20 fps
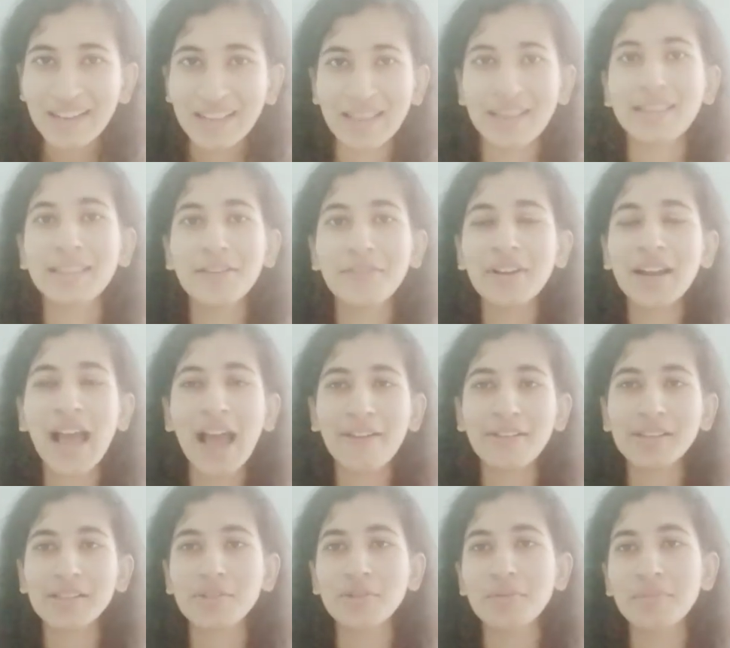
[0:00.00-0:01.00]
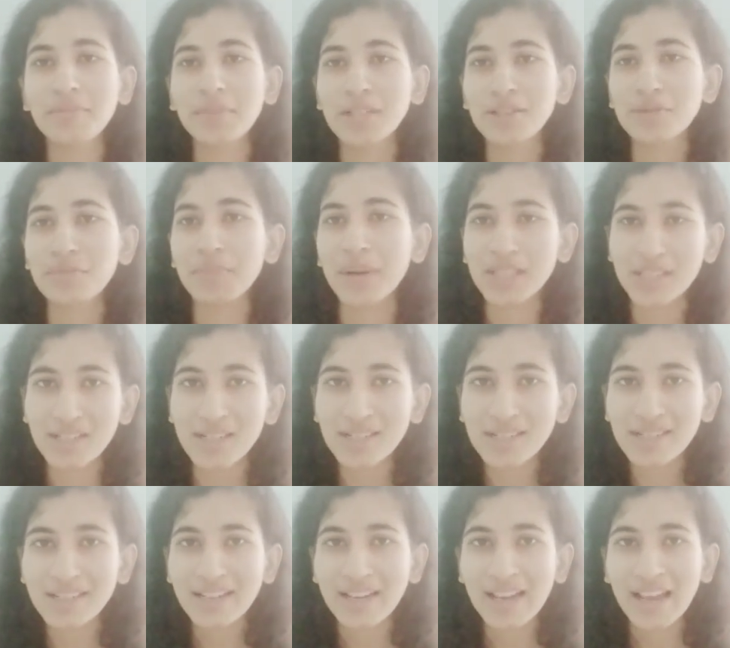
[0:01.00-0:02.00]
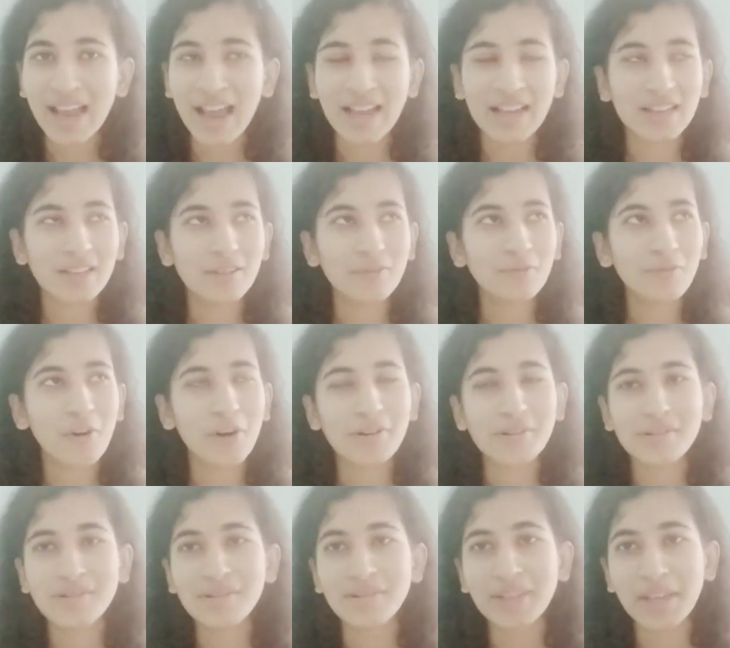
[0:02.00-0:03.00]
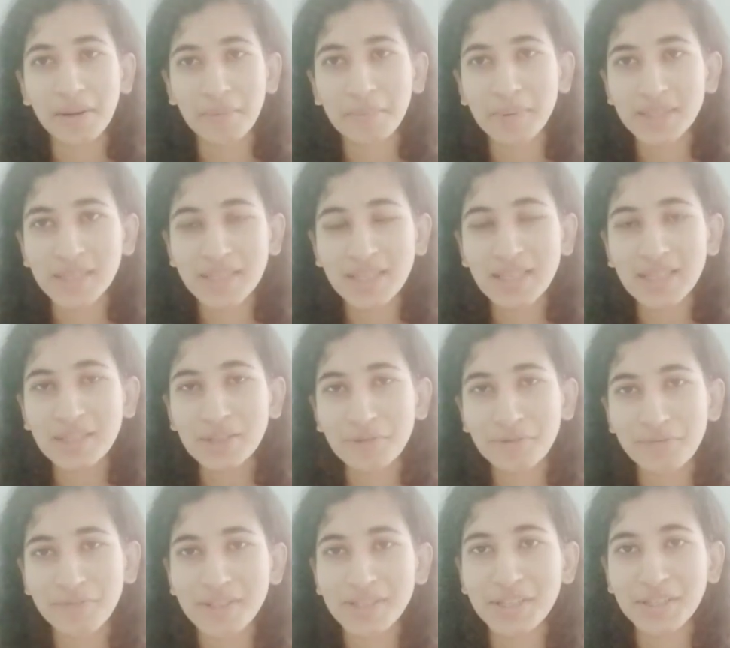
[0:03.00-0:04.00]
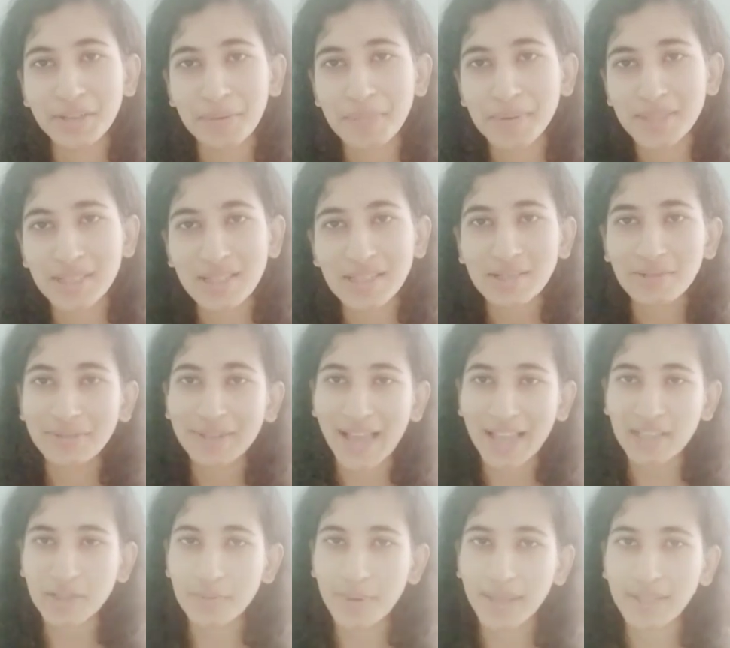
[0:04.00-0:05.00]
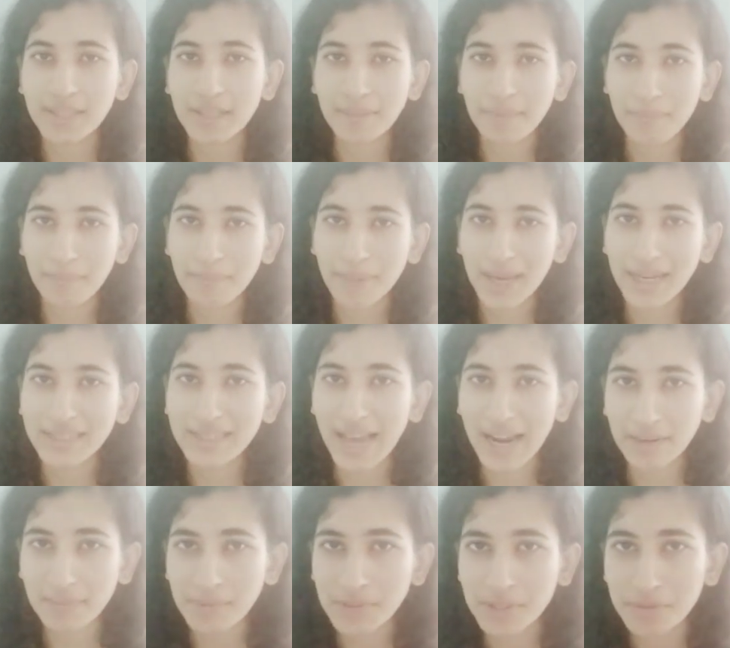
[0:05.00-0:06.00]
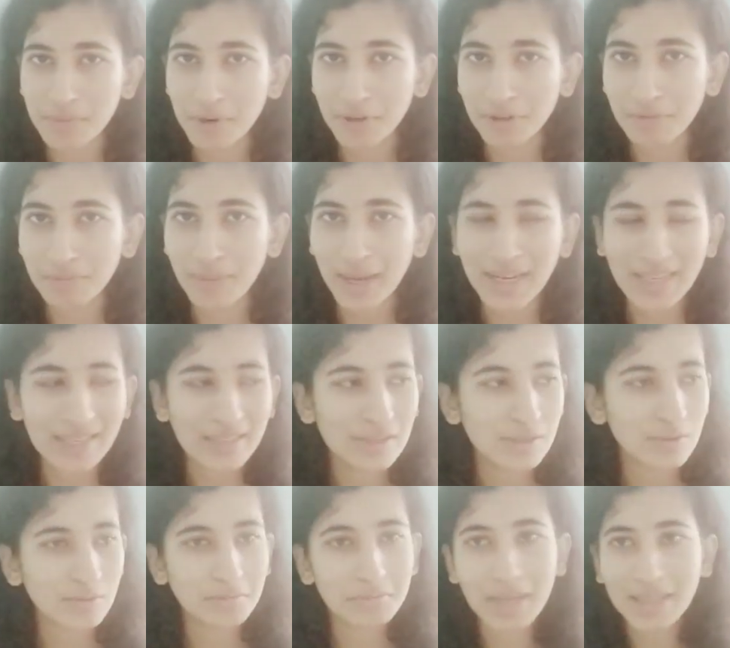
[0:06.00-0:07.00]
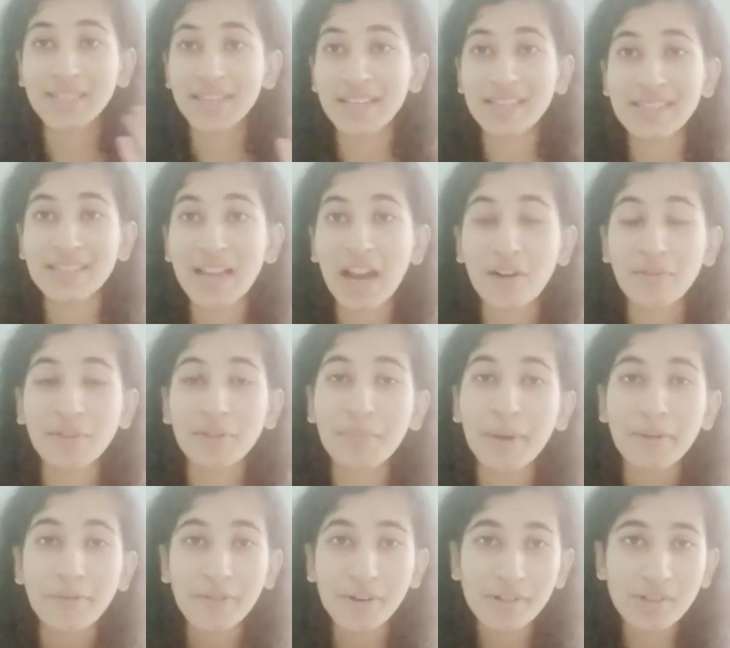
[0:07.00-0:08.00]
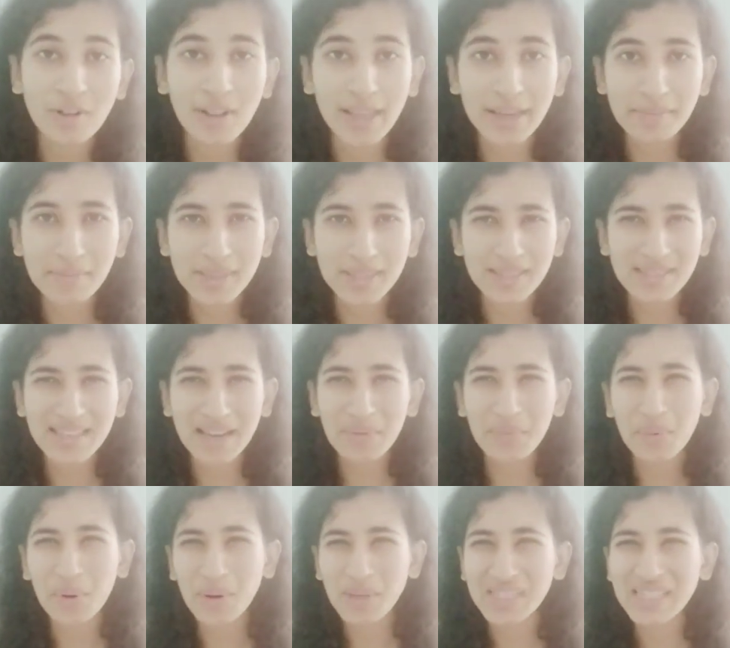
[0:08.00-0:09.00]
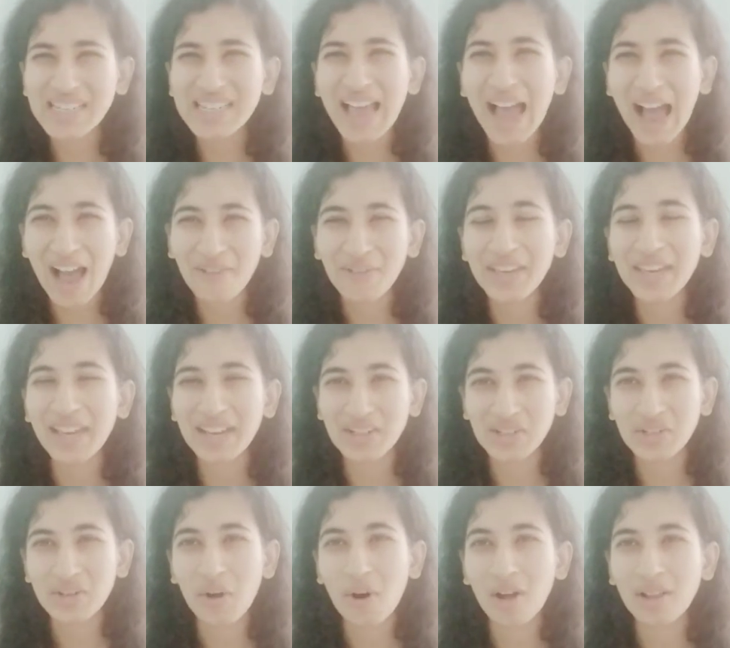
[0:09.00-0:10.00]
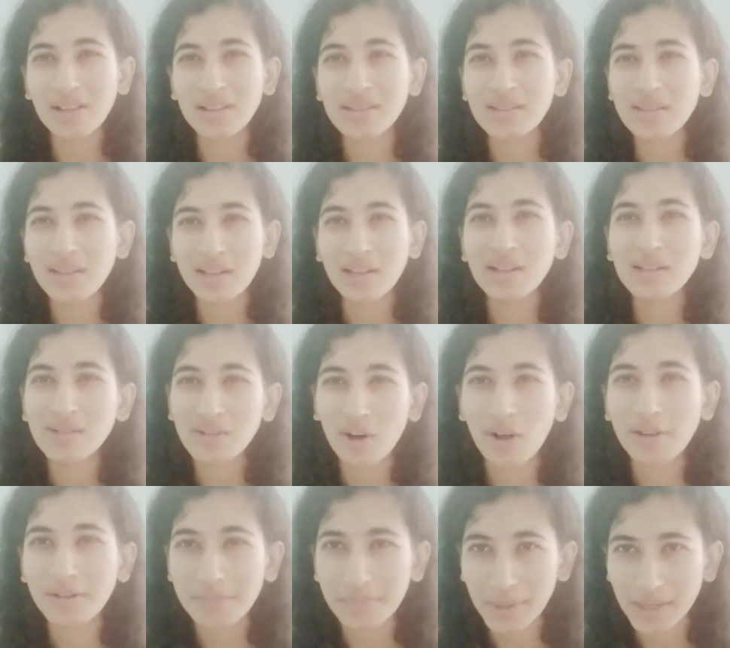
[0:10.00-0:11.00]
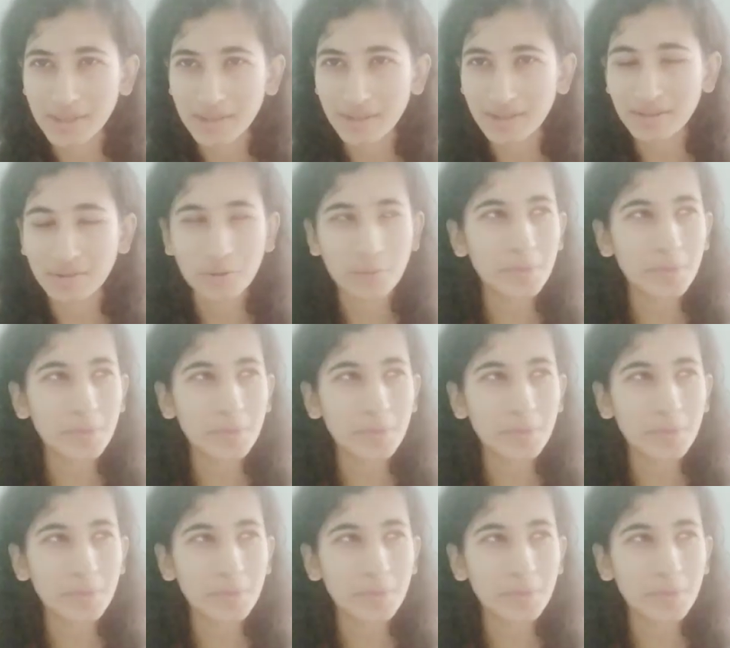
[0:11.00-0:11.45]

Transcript: Like they were having so much budget uh, for their business to invest in the business, so that's why they made that much amount of money. So I was getting started with my first online business. I wasn't having at all a single dollar budget.